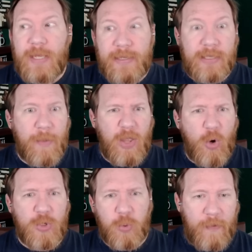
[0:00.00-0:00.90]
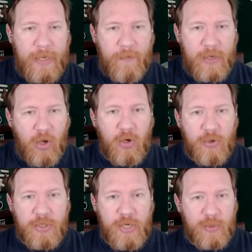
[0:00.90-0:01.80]
some of those were iffy calls
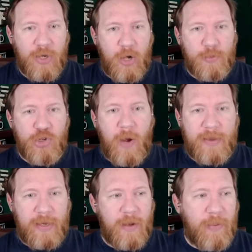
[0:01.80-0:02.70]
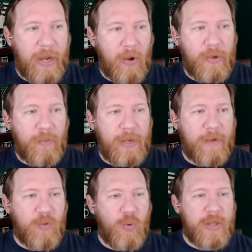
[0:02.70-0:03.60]
and you saw him jawing at the umpire a little bit
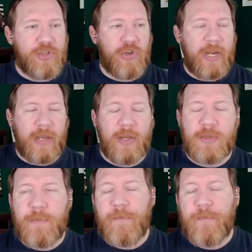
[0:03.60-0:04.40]
after one of the strikeouts.